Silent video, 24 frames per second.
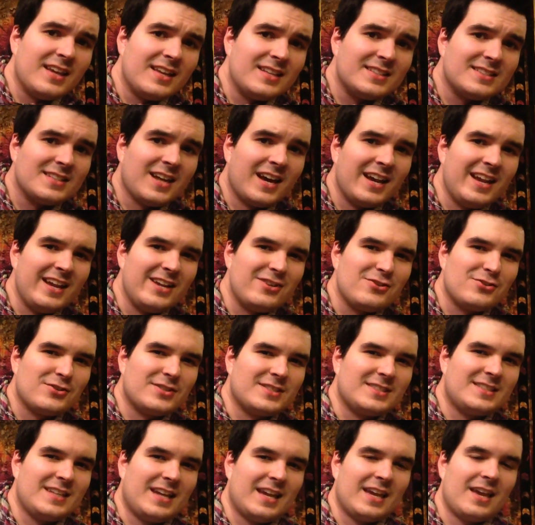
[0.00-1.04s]
It's kind of
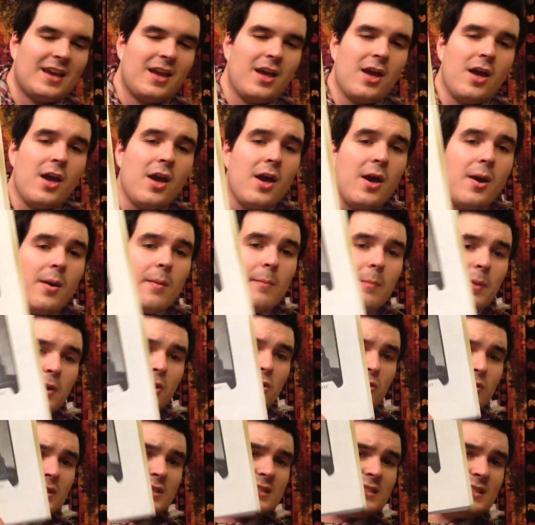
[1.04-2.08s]
interesting. But you can